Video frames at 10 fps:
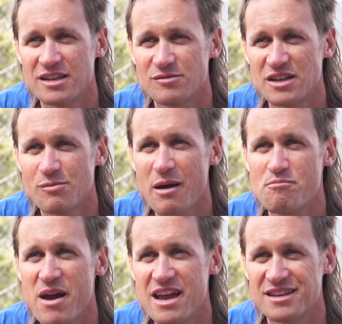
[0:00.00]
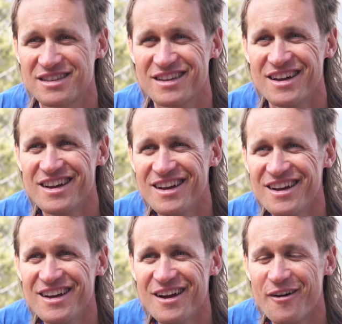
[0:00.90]
It's, it's my base
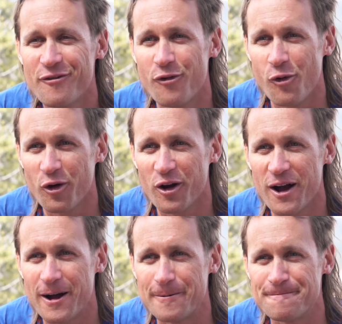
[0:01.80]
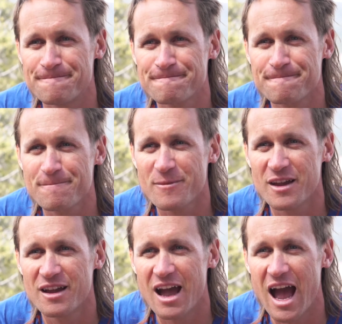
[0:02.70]
for um,
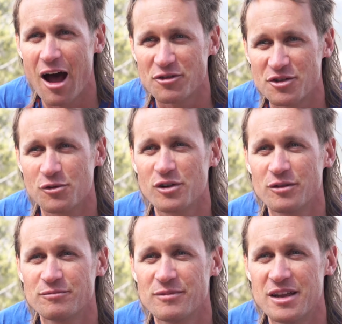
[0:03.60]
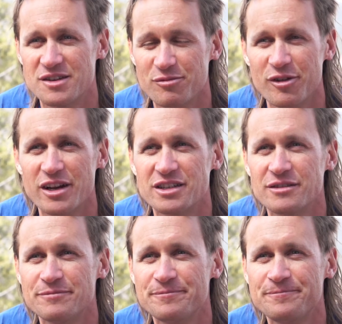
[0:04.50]
outdoor inspiration.